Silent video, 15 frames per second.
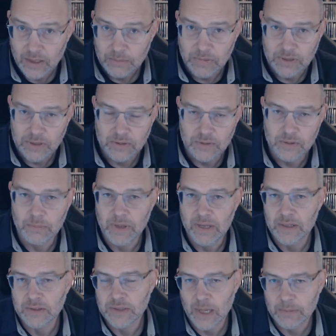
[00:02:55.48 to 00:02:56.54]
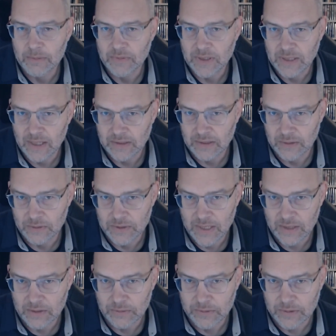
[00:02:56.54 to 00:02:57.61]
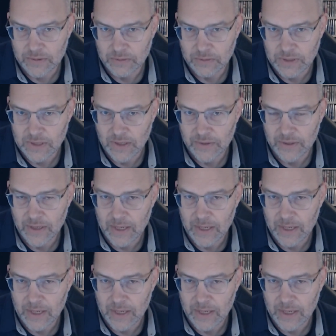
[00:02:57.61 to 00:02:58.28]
but to do a better job of connecting those stakeholders to each other